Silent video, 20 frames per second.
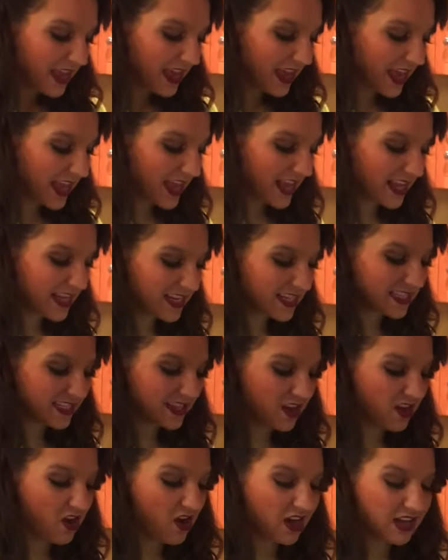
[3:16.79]
And
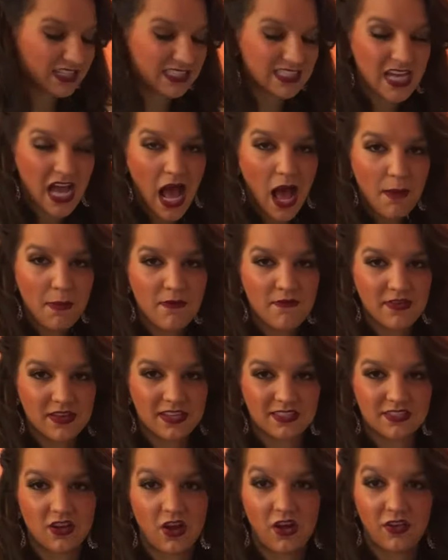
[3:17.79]
on top of it
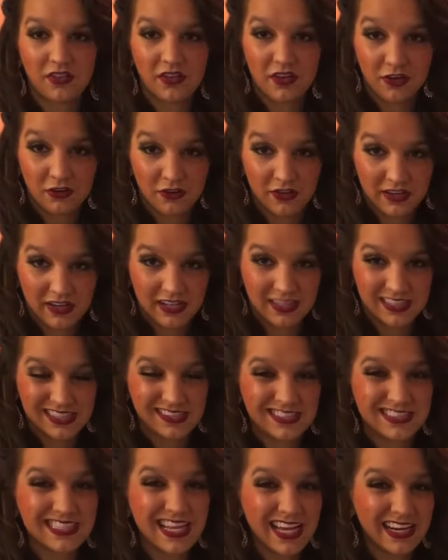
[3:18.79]
is all the ingredients. So
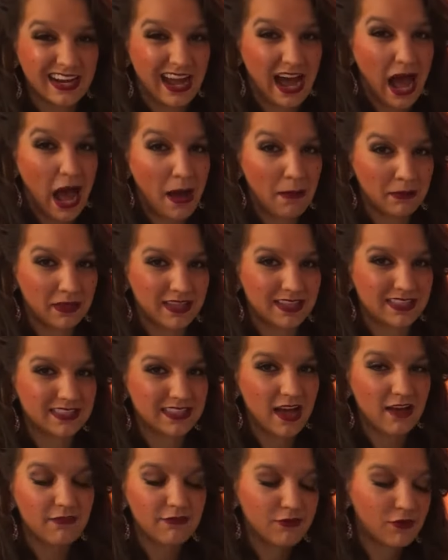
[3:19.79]
it's not an omelet. It's
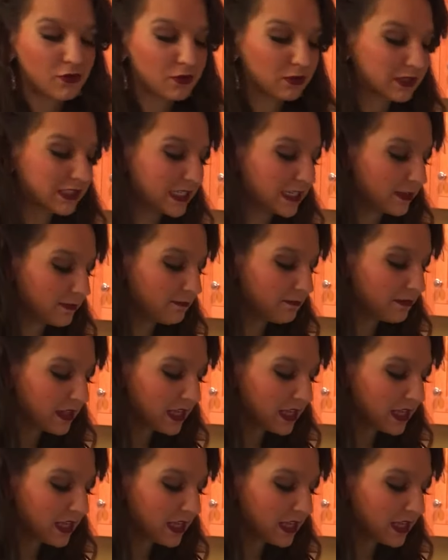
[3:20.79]
not folded.